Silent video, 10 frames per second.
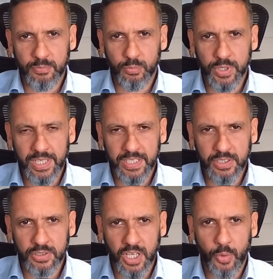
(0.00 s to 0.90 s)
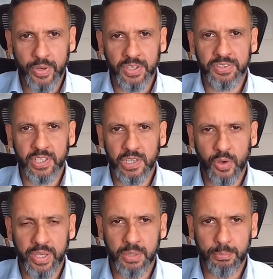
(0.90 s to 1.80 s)
really good going
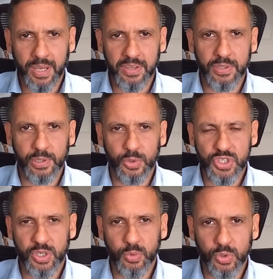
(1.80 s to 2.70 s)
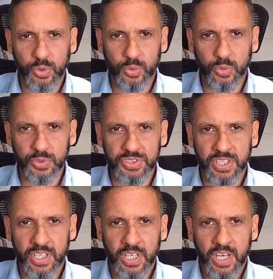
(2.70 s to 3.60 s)
underlying pathological cause
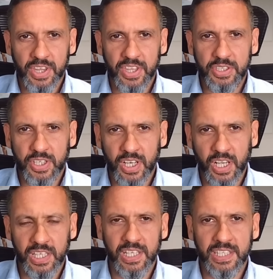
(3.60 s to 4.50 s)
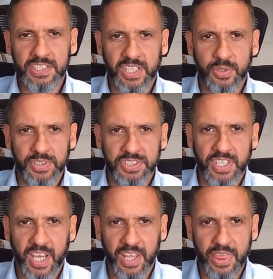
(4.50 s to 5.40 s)
that you can clearly say on the
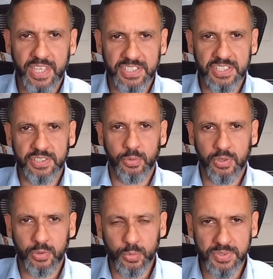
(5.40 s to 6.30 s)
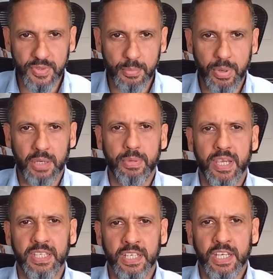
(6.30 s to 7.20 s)
scan, this is the cause of your back
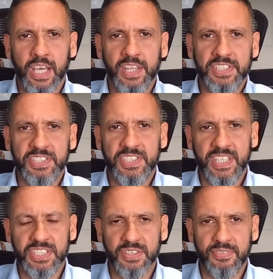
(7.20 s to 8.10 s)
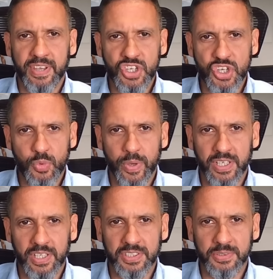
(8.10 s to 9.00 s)
pain and this is the intervention we're
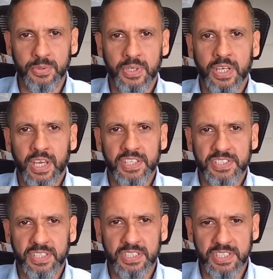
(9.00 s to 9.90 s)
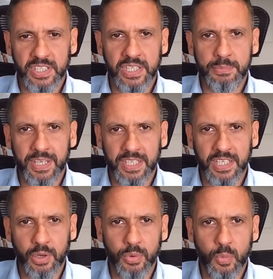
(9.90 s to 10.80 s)
going to do that's going to suddenly make it
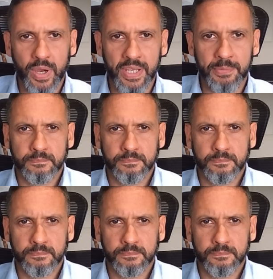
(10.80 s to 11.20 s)
go away.